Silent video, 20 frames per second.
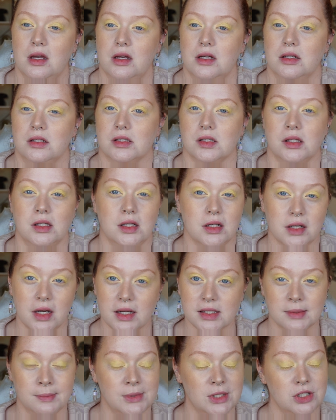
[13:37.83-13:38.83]
Selena
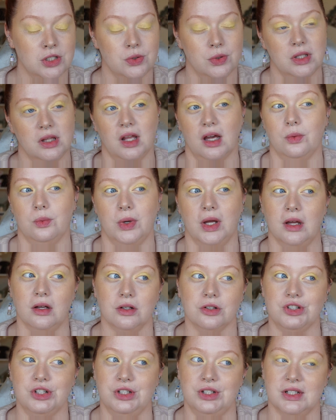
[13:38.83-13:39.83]
hasn't been doing that well.
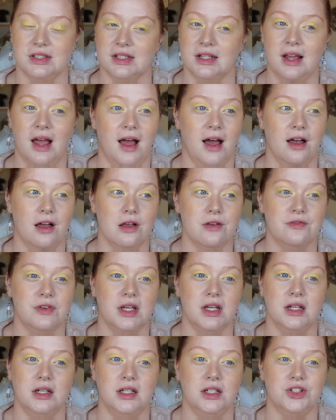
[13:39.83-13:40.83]
She doesn't have
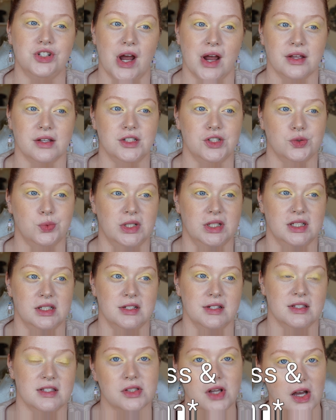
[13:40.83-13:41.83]
any challenge
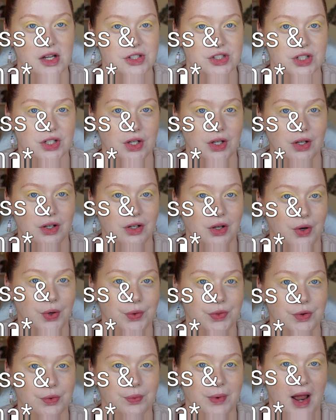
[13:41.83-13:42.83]
wins. Sasha go
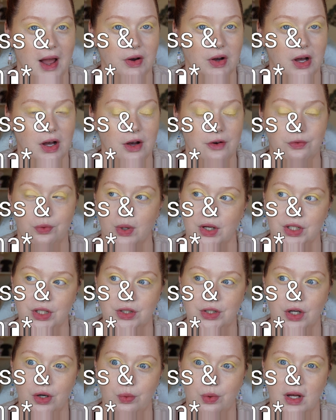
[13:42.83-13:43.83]
the route of, well, you
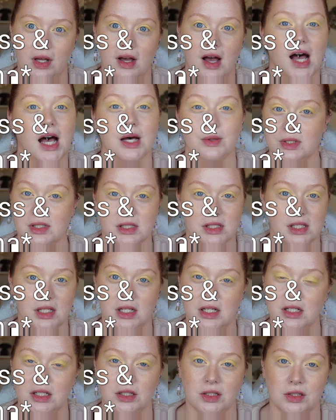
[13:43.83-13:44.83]
know what? I would
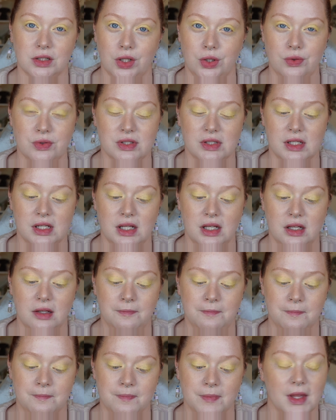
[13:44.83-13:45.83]
send Lucy
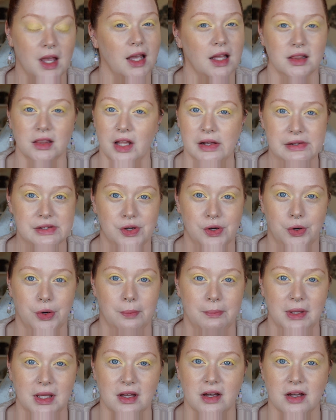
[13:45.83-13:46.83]
and Lux home
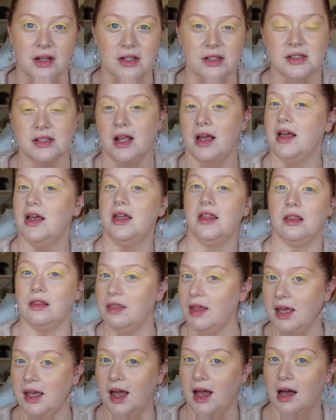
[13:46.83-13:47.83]
because
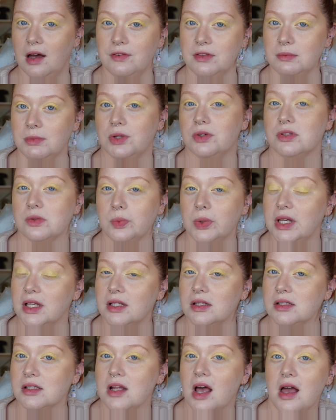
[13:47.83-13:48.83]
they have the most
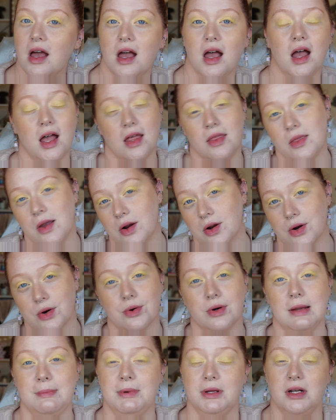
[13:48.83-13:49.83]
wins and they're
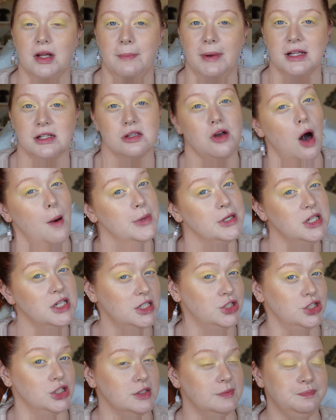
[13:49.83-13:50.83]
creeping up as
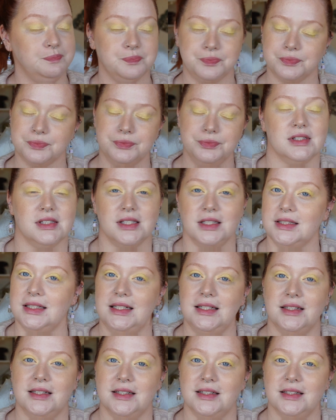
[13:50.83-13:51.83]
competition.
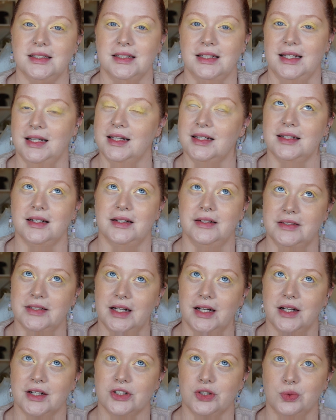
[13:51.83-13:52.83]
Selena in
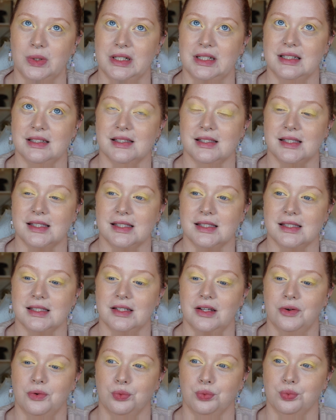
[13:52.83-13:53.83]
Untucked was
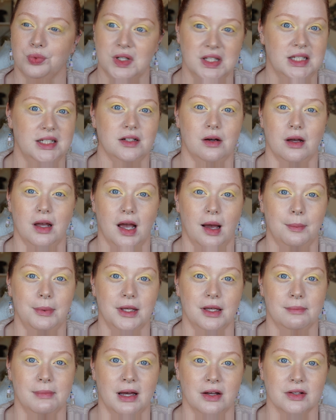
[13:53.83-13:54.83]
really not happy
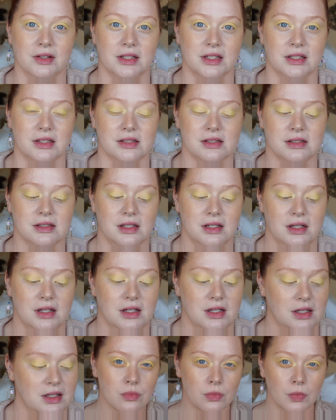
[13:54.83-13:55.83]
about this.
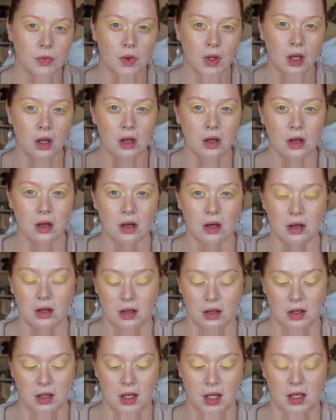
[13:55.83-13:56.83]

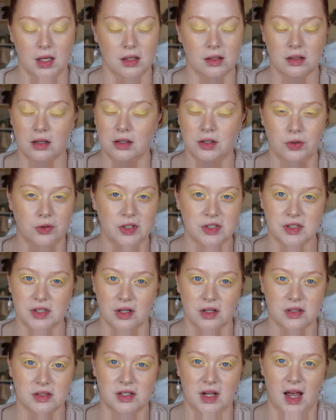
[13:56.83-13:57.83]
And I know it
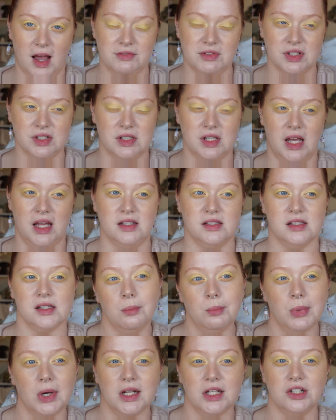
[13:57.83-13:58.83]
sucks to have to say
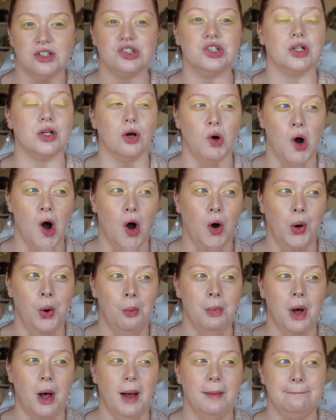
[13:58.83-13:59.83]
somebody should go
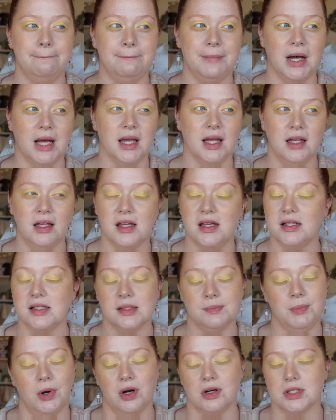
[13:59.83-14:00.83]
home, but it's
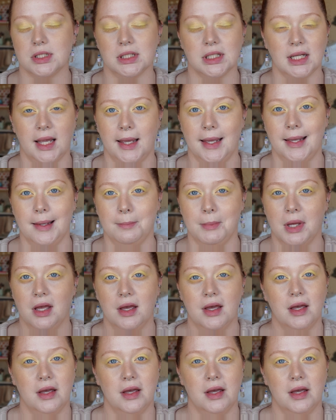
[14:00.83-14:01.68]
part of the game.